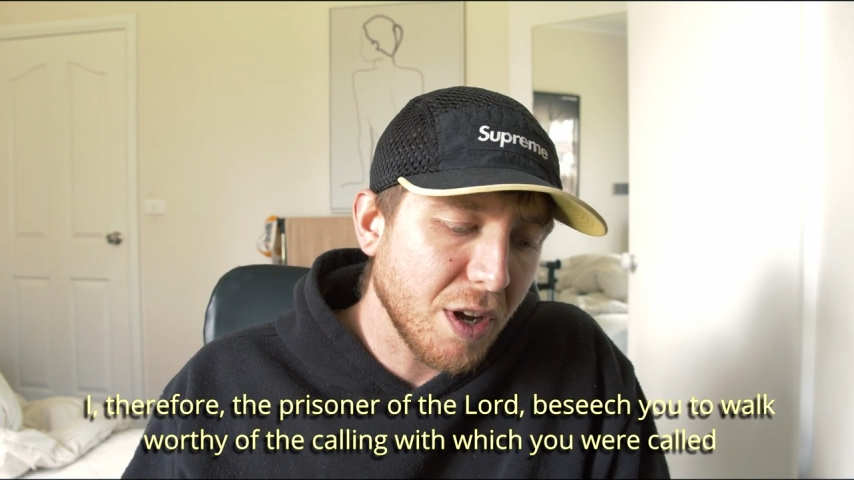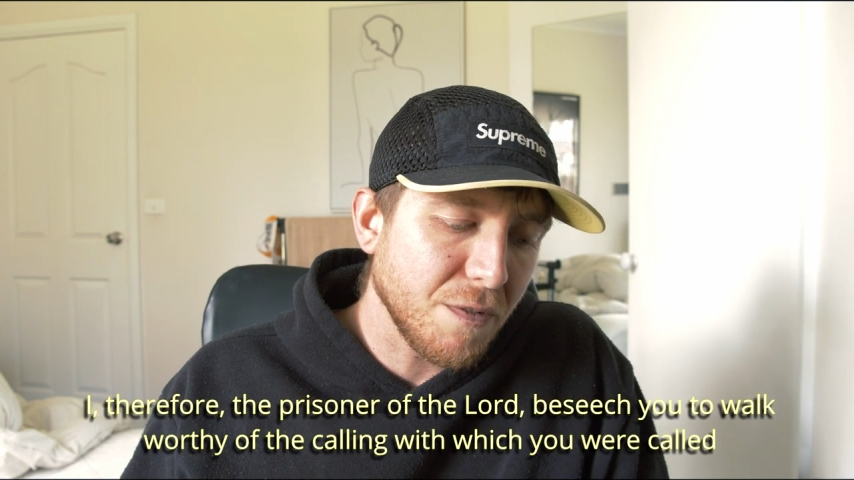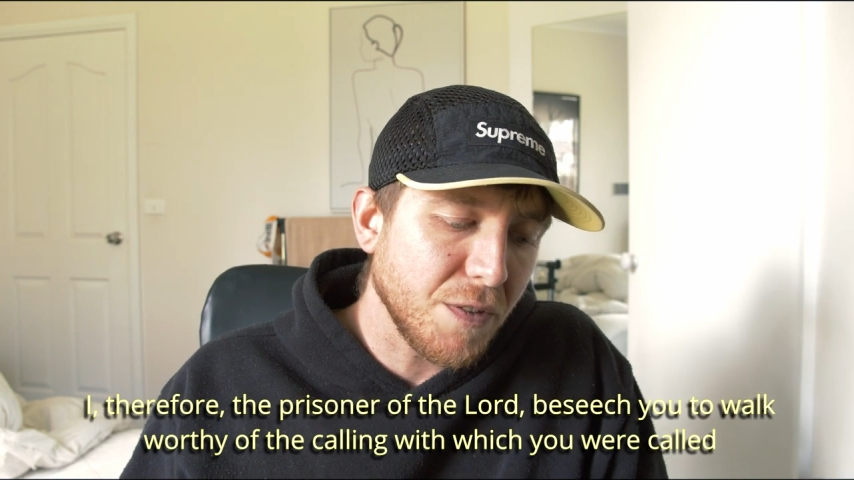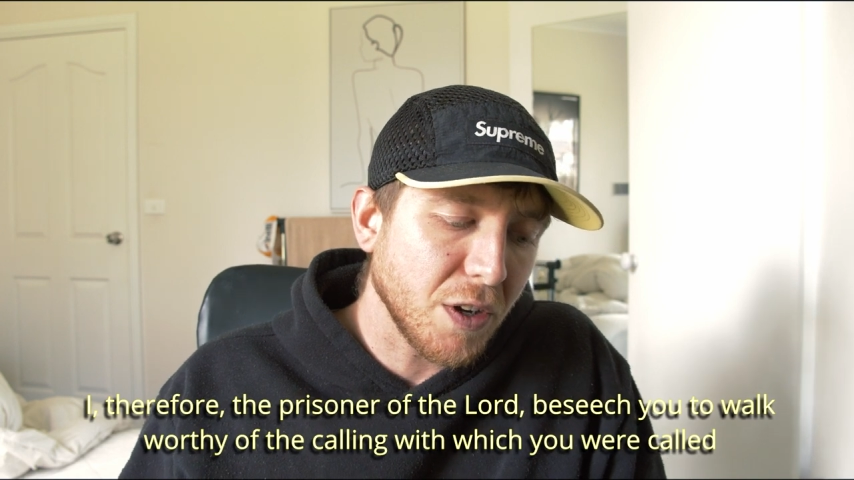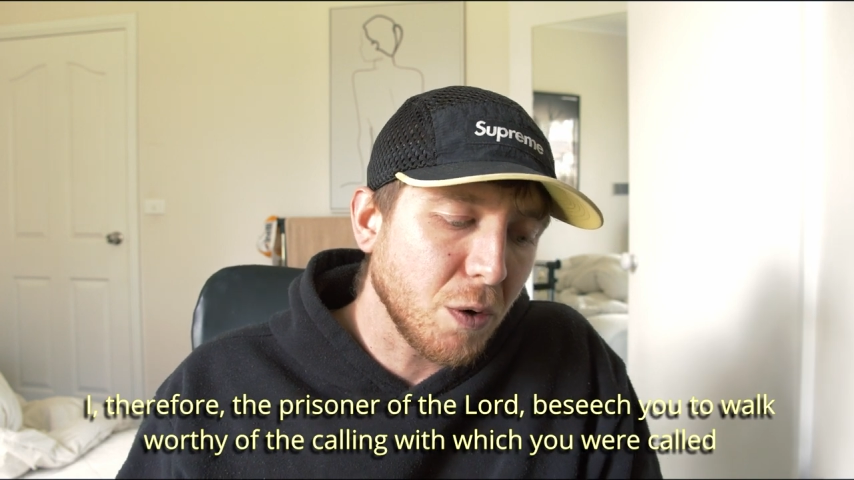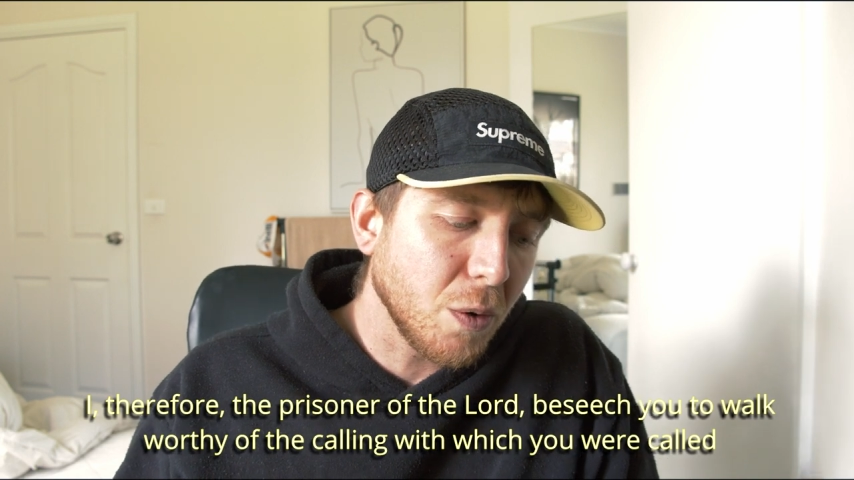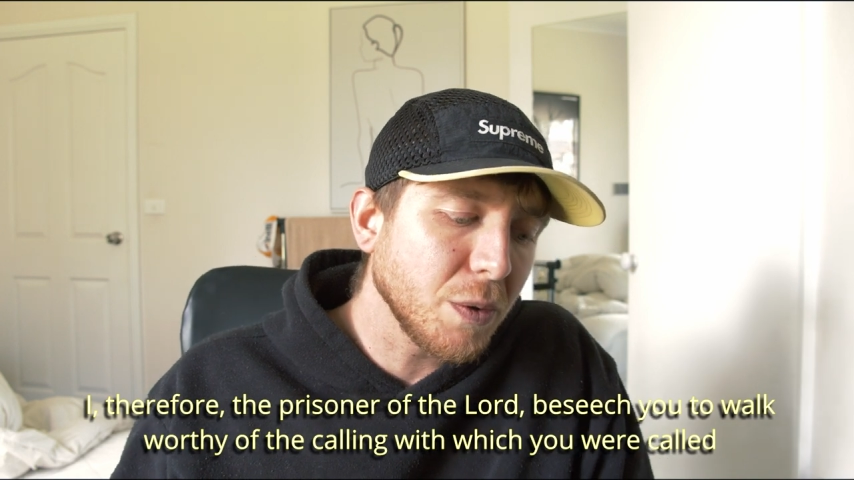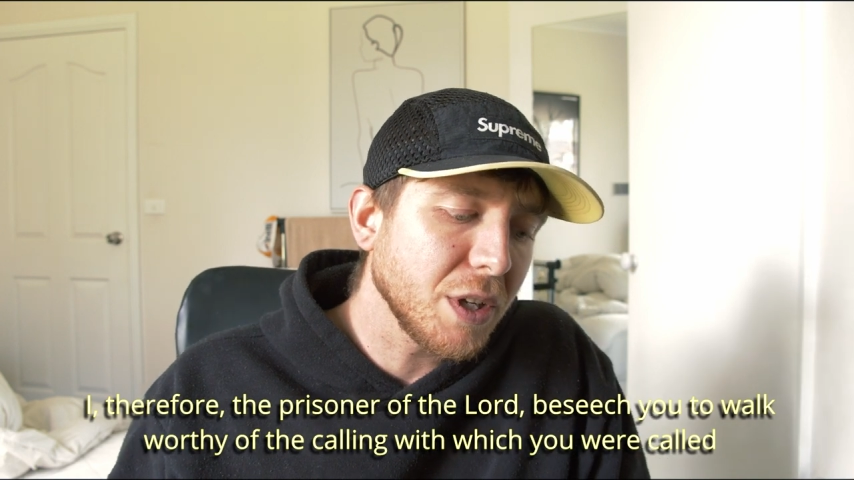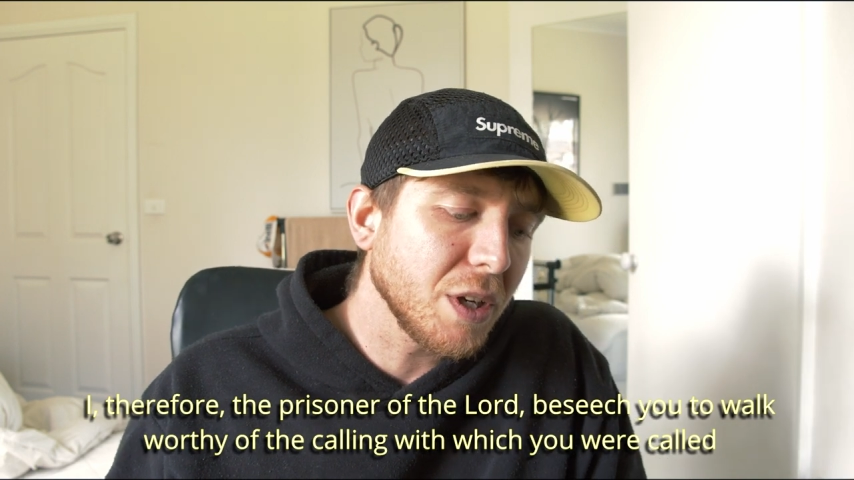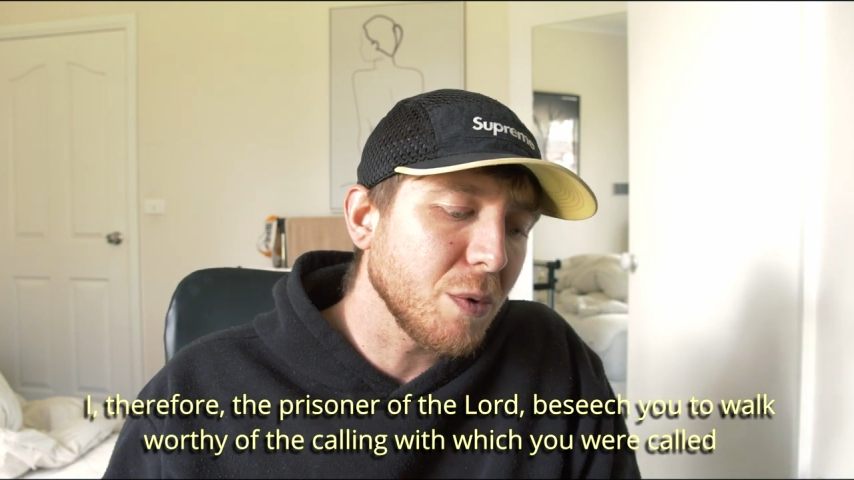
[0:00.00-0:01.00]
of the
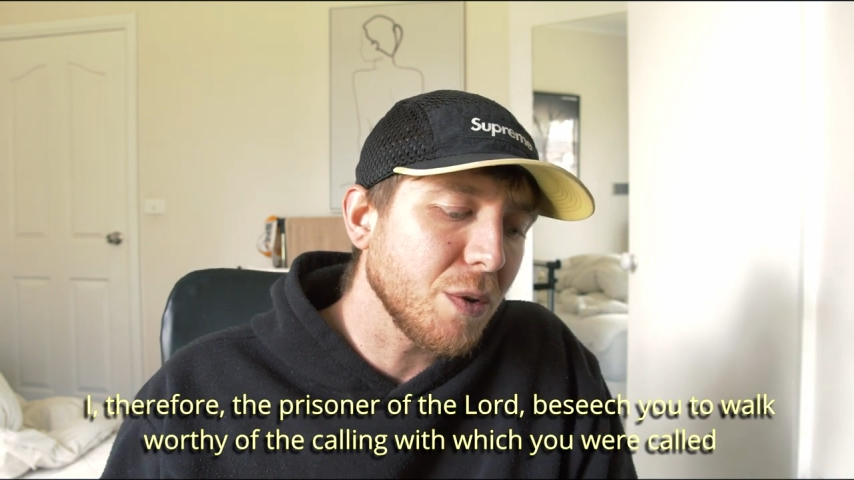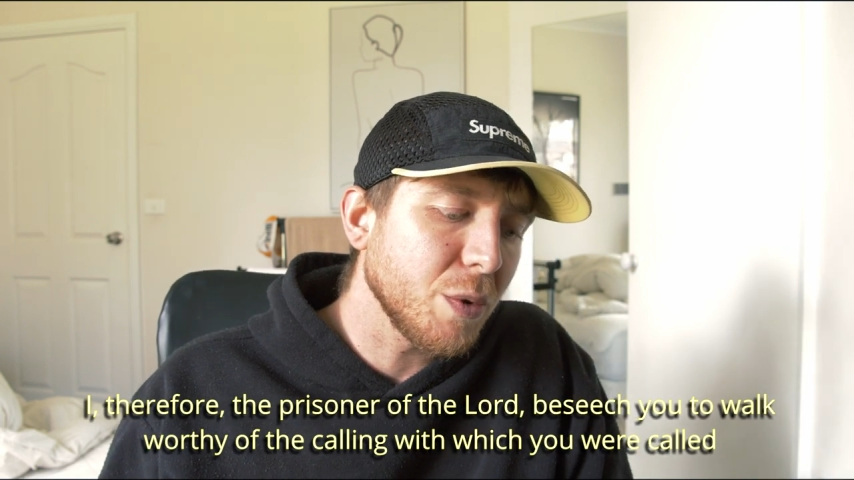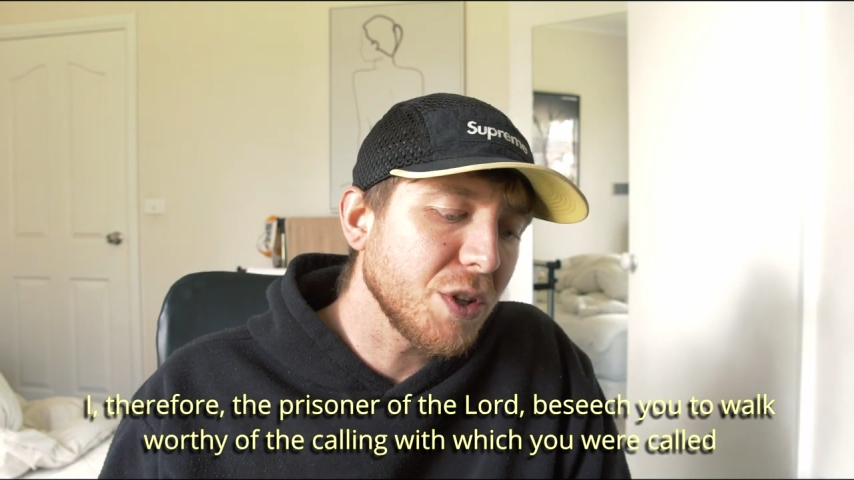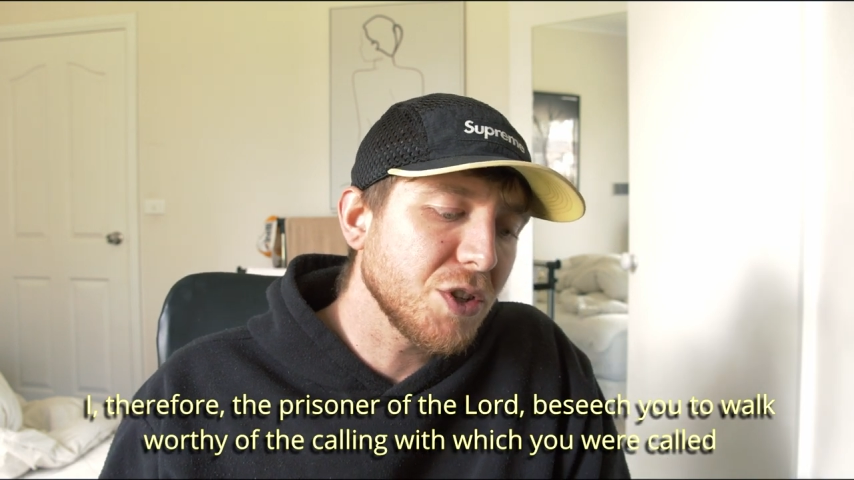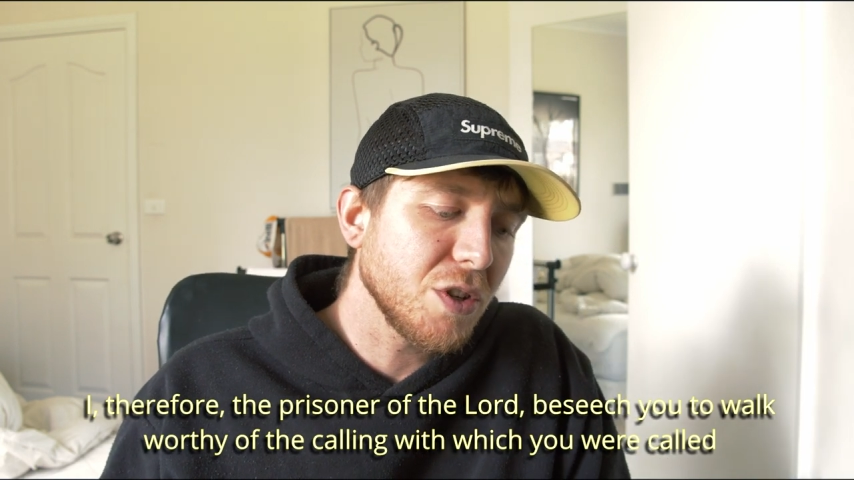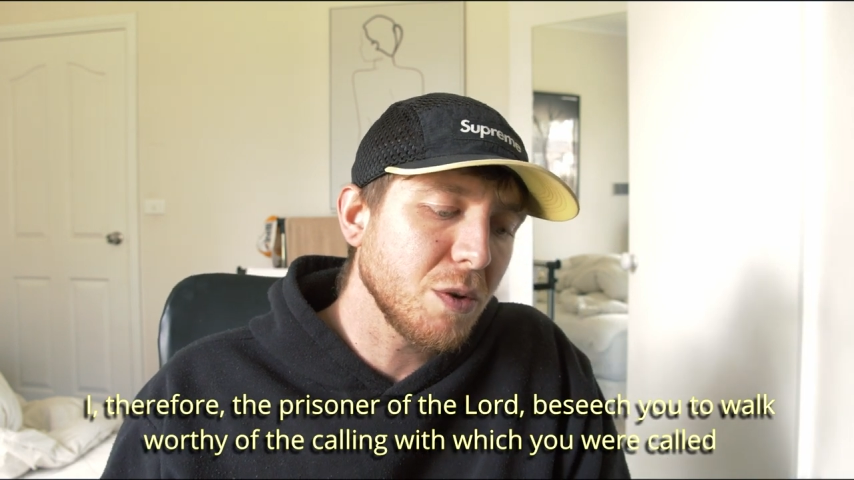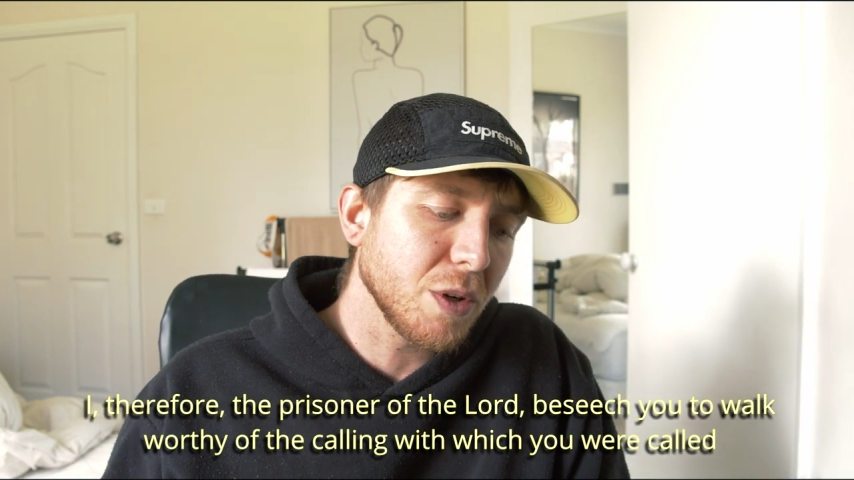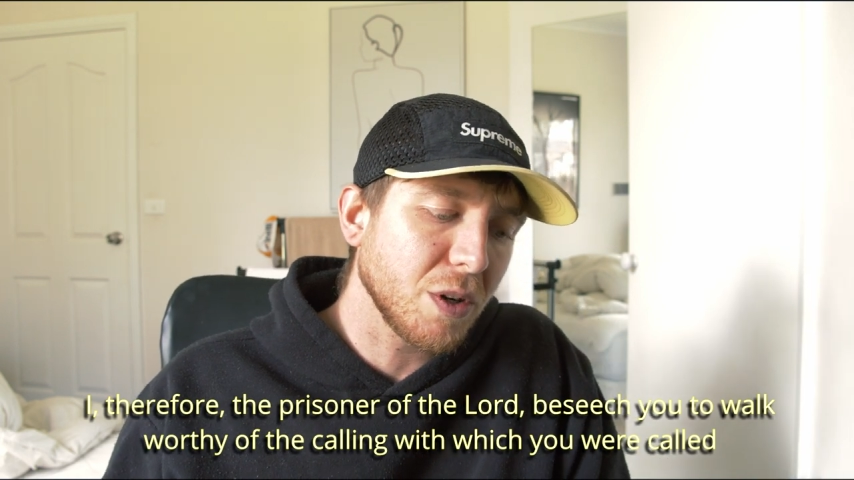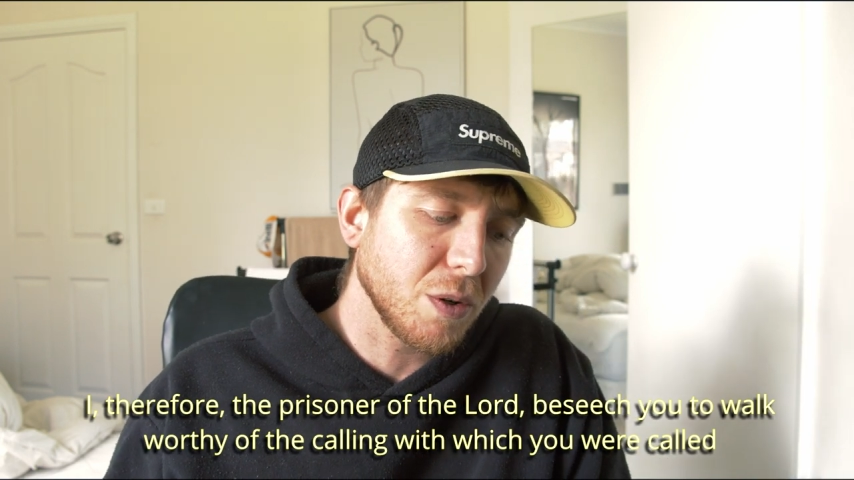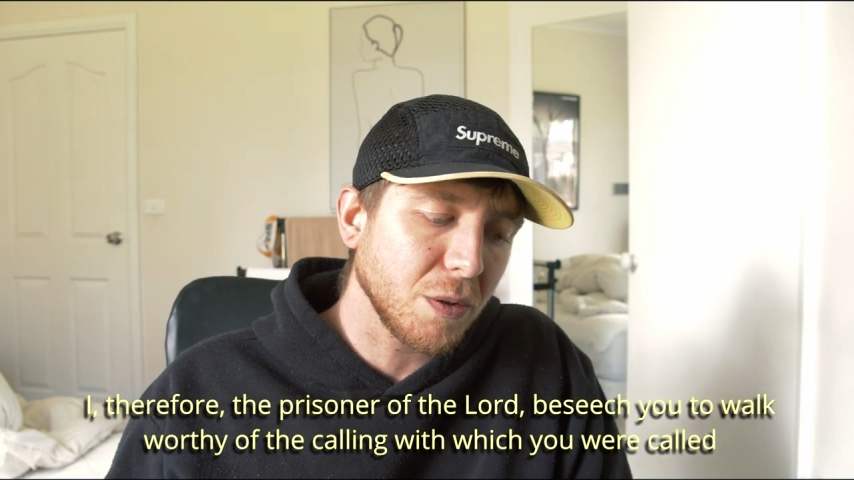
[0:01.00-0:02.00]
calling with which you
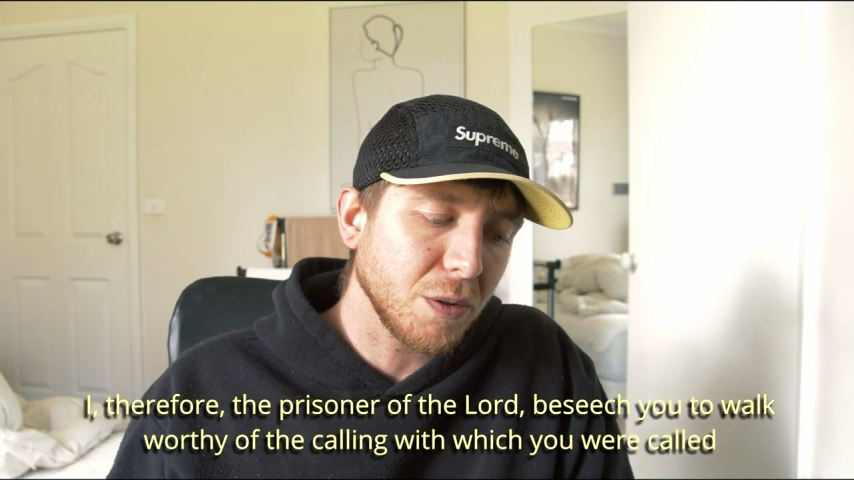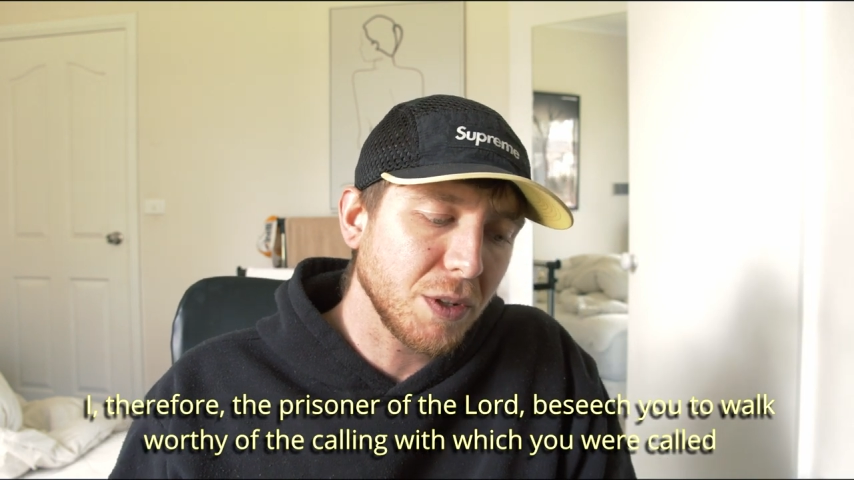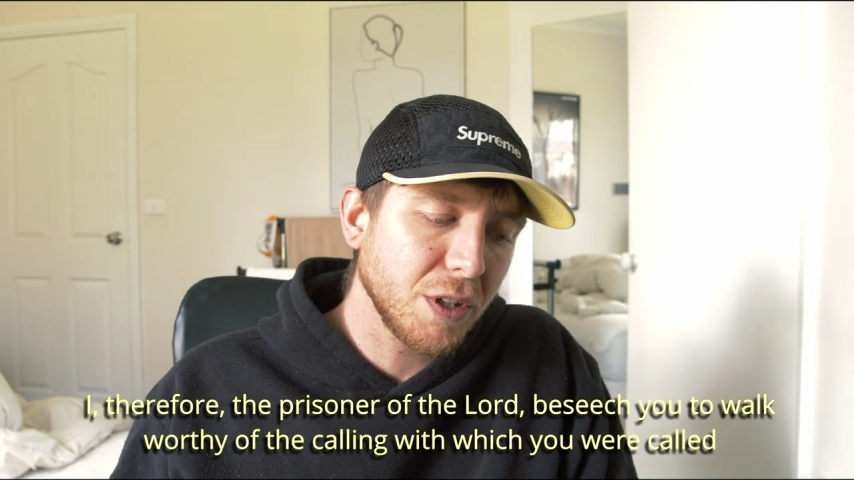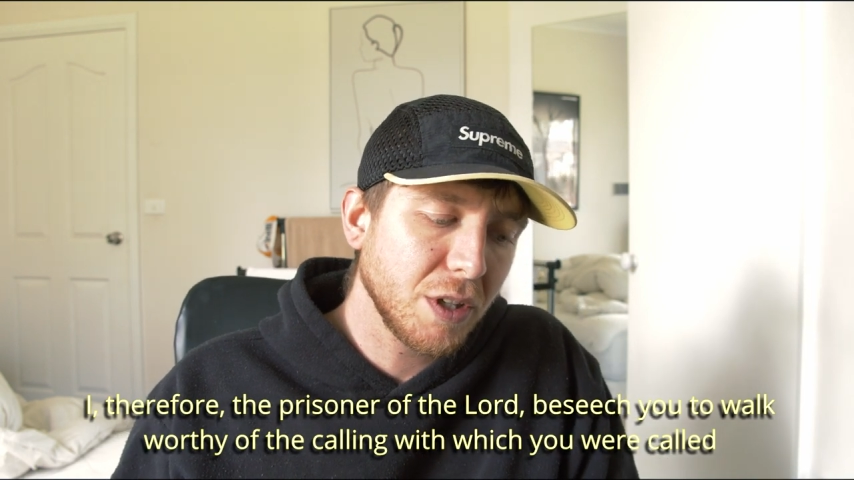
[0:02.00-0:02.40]
were called."